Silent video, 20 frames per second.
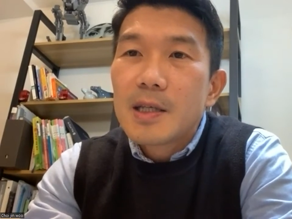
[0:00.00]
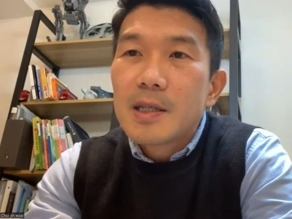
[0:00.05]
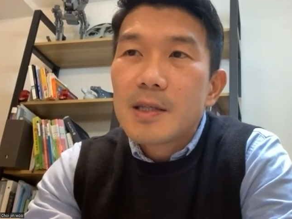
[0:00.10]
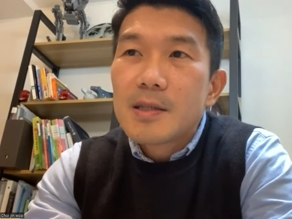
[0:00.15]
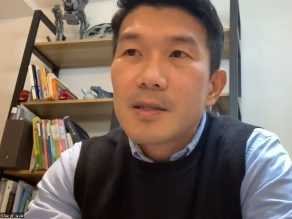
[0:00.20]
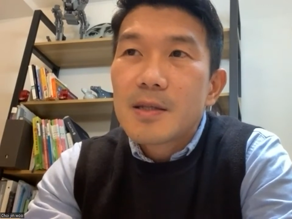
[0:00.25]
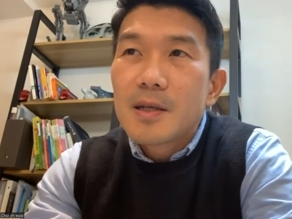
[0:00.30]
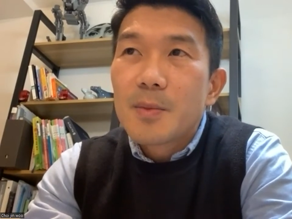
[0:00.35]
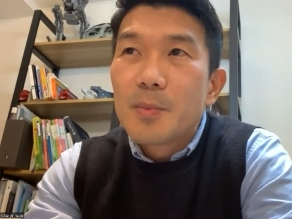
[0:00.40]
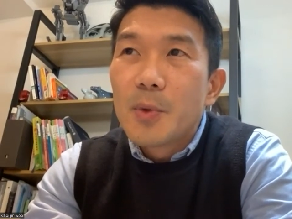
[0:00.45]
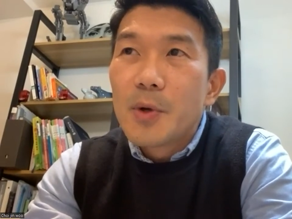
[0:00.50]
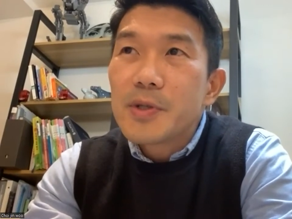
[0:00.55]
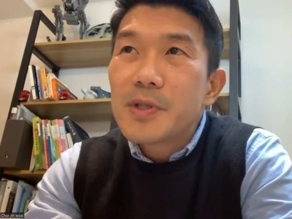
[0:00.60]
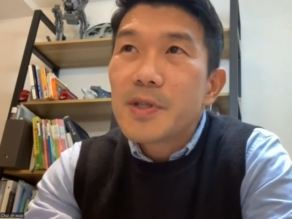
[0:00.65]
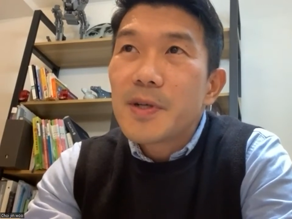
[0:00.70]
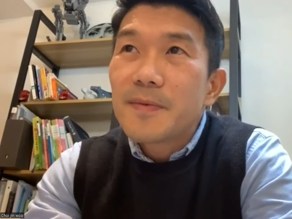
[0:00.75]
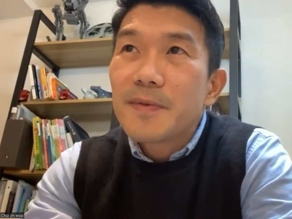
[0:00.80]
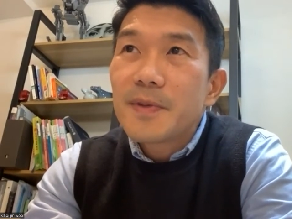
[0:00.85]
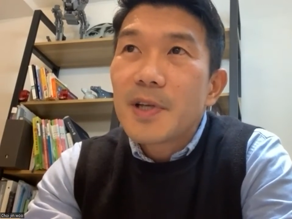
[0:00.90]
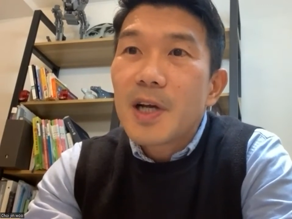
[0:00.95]
So most
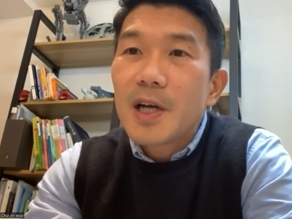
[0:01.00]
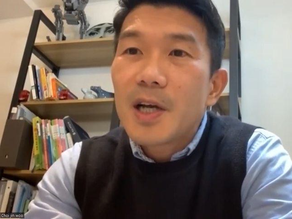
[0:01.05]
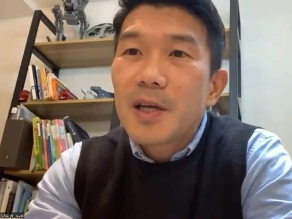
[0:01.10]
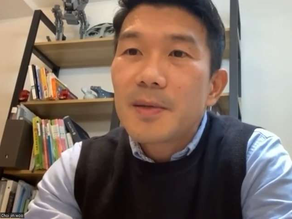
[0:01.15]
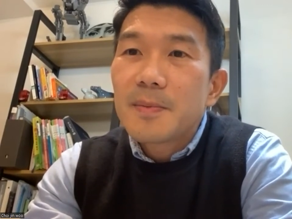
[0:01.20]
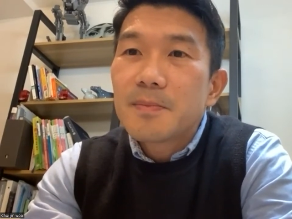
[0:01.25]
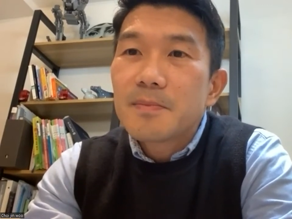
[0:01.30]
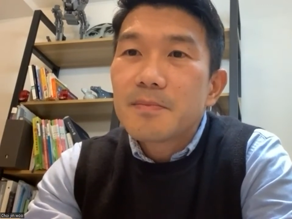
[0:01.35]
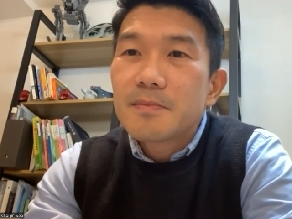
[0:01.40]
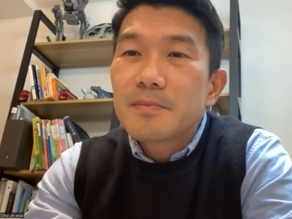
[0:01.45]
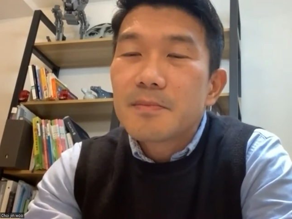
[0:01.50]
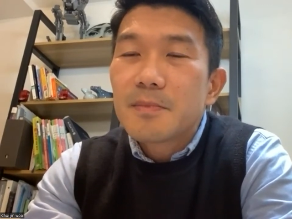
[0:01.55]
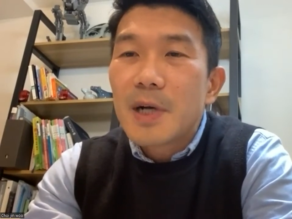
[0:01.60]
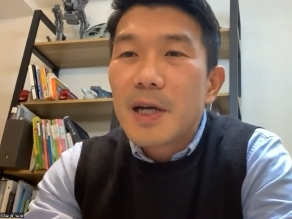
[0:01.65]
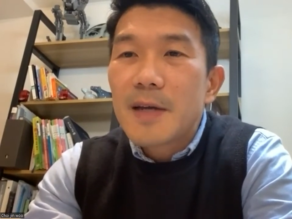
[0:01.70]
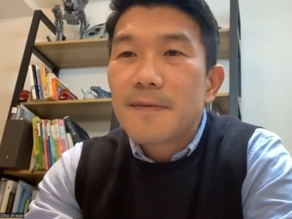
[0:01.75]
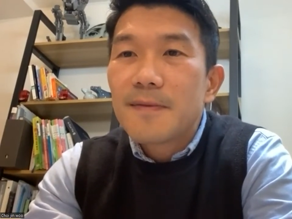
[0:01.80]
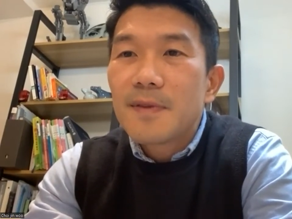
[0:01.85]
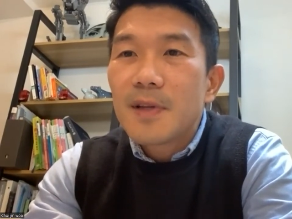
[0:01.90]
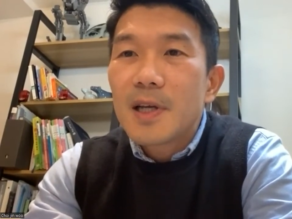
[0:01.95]
of time,
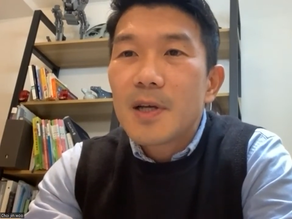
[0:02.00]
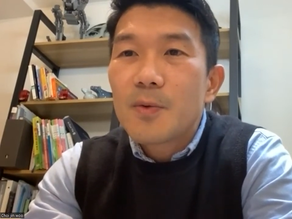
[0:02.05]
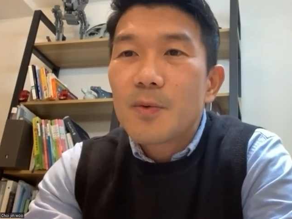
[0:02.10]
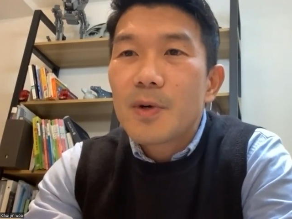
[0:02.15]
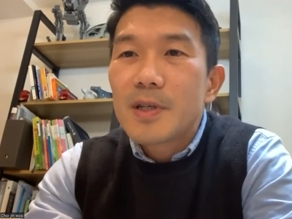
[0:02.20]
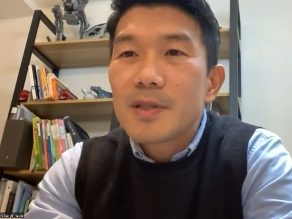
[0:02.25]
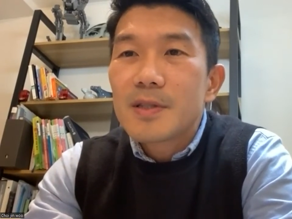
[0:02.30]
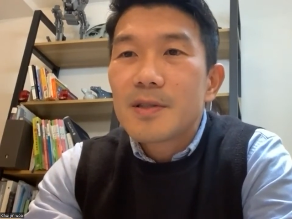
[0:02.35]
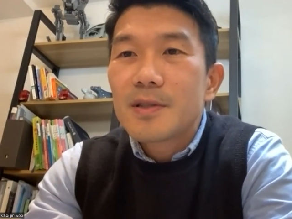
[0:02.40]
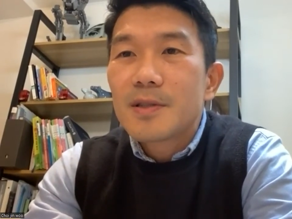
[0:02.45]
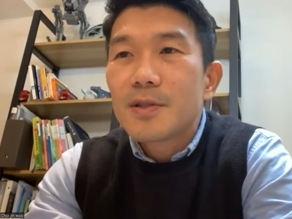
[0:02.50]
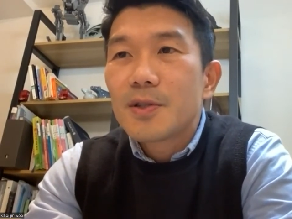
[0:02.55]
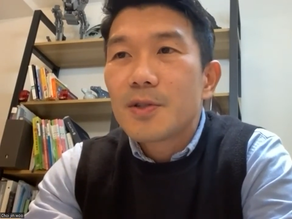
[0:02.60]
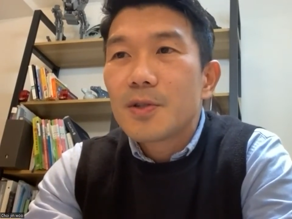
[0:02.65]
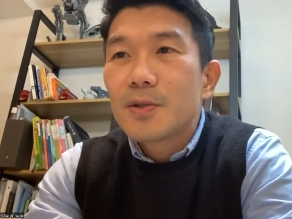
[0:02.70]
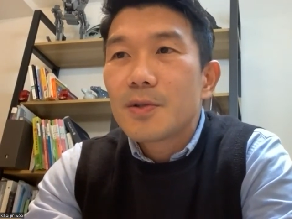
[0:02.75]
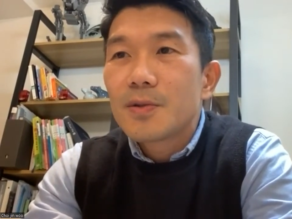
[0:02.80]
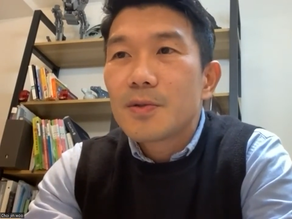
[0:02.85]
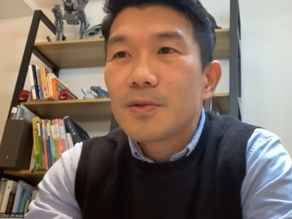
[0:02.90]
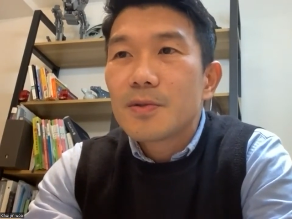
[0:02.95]
my flight was
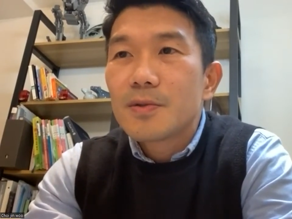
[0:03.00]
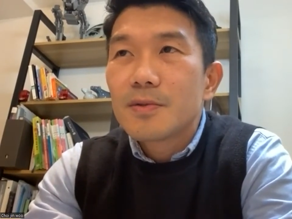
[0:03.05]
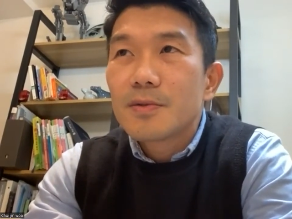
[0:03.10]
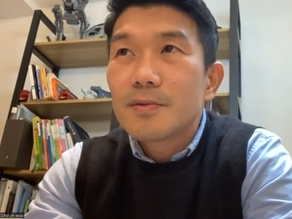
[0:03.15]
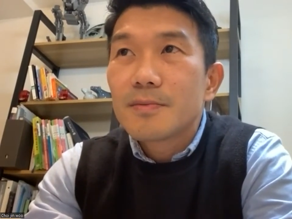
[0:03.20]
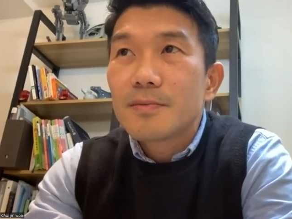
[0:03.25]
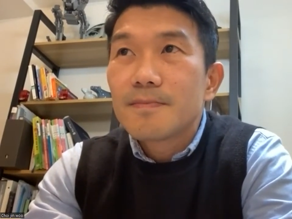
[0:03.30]
to